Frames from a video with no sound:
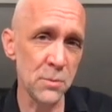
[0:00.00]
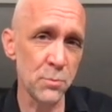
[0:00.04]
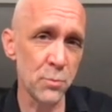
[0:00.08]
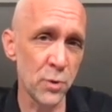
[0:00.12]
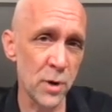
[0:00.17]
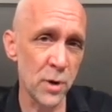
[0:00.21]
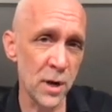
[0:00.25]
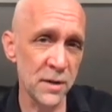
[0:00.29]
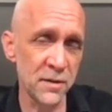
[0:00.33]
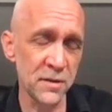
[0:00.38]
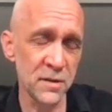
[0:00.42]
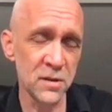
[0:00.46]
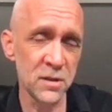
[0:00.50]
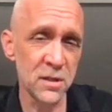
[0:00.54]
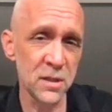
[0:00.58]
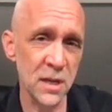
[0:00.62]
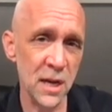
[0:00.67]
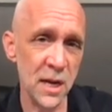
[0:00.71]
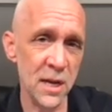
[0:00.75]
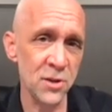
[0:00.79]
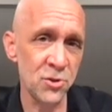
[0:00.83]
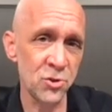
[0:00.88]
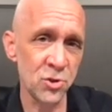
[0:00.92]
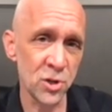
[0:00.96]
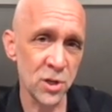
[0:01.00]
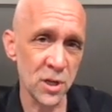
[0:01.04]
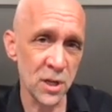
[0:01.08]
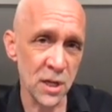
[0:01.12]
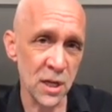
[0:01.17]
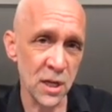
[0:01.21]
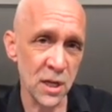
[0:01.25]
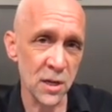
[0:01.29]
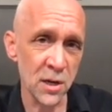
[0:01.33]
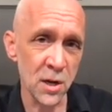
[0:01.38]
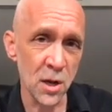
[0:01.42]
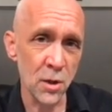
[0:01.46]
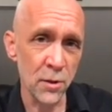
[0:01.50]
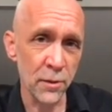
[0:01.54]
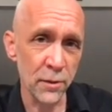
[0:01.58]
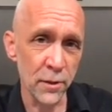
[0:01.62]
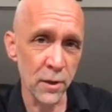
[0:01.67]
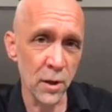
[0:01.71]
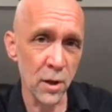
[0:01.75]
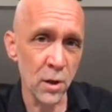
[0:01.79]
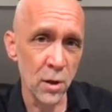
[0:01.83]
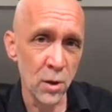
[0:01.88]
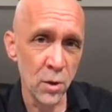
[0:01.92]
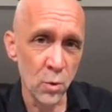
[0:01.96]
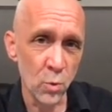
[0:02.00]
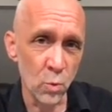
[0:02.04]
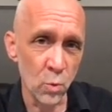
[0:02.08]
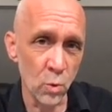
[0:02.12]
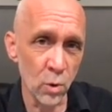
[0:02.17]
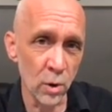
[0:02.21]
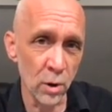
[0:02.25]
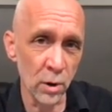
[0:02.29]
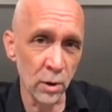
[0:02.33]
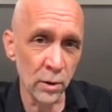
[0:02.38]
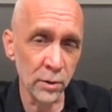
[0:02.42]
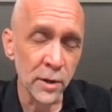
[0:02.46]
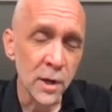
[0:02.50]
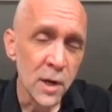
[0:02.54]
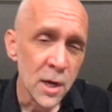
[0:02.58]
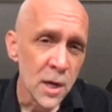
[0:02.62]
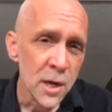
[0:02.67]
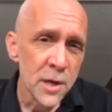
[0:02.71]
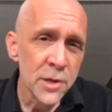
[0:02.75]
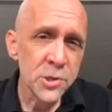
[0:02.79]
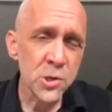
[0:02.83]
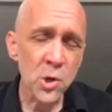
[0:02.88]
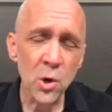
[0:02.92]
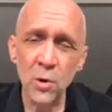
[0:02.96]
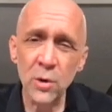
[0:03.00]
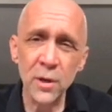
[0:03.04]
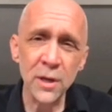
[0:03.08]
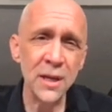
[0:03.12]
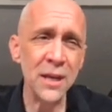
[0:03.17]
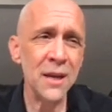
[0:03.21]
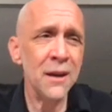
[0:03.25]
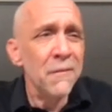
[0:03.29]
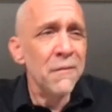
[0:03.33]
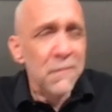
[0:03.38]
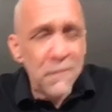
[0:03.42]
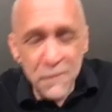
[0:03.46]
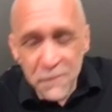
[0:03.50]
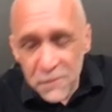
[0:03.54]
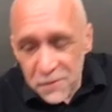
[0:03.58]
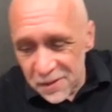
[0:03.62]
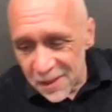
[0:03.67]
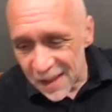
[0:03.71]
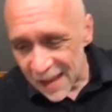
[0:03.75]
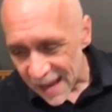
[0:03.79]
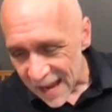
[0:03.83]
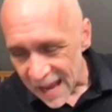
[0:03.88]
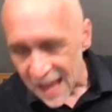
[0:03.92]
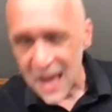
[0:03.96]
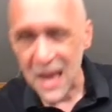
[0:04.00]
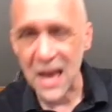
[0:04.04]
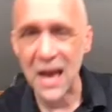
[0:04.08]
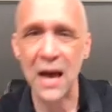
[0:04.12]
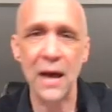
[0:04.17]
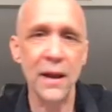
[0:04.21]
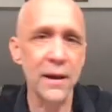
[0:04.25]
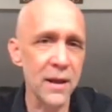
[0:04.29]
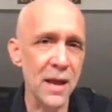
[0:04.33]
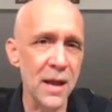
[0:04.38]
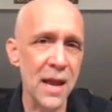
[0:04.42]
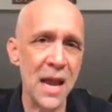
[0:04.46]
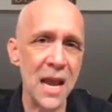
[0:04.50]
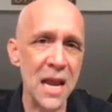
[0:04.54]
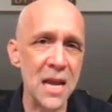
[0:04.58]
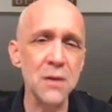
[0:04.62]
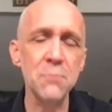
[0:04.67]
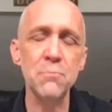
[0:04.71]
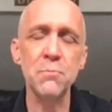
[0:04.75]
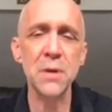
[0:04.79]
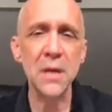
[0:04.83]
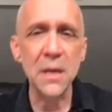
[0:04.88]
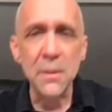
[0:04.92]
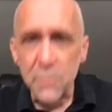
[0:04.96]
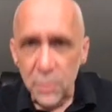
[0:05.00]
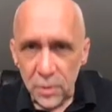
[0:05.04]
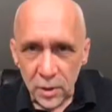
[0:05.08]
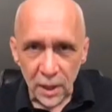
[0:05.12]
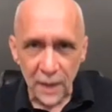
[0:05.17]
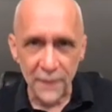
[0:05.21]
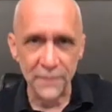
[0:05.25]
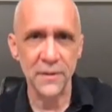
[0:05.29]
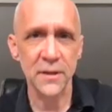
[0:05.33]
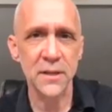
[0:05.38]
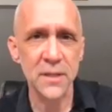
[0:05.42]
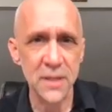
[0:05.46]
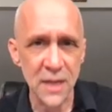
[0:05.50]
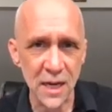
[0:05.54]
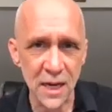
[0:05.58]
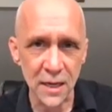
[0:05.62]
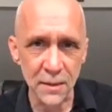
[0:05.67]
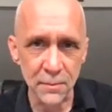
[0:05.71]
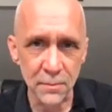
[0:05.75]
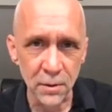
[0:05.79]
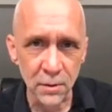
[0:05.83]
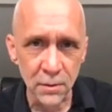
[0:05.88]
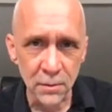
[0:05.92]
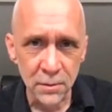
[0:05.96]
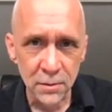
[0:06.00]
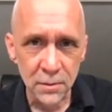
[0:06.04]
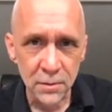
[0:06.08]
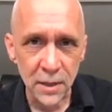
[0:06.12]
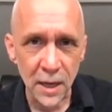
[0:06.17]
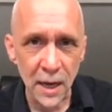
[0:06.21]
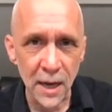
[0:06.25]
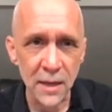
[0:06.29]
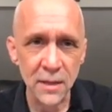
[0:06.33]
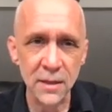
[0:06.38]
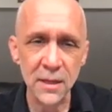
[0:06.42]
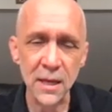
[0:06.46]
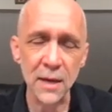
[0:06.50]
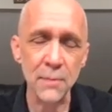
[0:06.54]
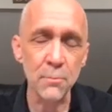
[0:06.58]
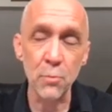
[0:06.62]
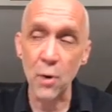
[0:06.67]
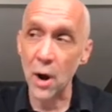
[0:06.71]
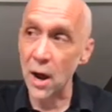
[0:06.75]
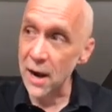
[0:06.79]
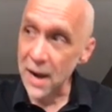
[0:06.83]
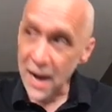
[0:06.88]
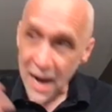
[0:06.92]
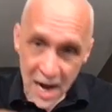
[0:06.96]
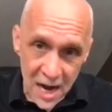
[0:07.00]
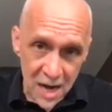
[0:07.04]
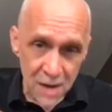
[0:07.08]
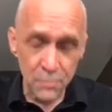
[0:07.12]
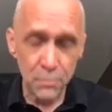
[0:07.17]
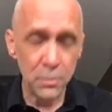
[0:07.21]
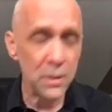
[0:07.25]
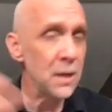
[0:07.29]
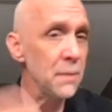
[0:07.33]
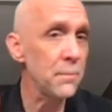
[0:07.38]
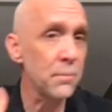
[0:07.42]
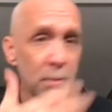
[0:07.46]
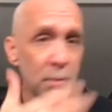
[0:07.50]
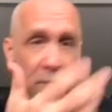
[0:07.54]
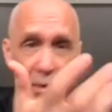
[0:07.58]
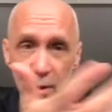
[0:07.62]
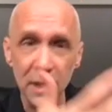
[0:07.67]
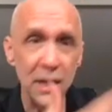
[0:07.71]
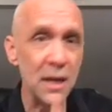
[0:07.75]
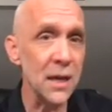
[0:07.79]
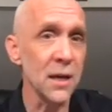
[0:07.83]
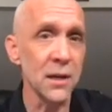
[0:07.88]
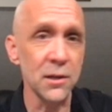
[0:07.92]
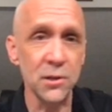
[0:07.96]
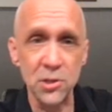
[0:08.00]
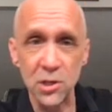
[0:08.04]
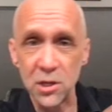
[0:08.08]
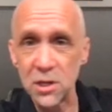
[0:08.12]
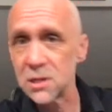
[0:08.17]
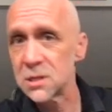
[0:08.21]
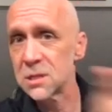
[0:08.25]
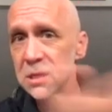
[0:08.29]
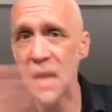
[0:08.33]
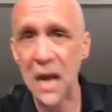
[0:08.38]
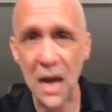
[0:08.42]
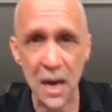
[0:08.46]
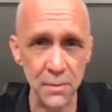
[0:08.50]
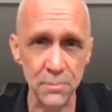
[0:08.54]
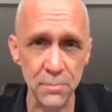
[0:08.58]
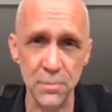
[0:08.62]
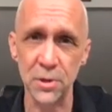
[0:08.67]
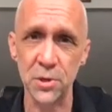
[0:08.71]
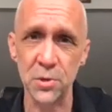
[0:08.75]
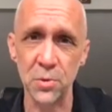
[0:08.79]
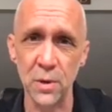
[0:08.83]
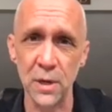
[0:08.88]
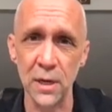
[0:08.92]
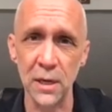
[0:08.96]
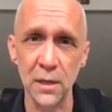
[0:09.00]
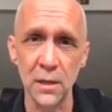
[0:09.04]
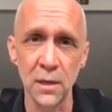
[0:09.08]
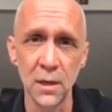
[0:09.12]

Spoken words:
presentation in the world. So if they had 8 people at the table, okay, they brought 8 people in to decide between,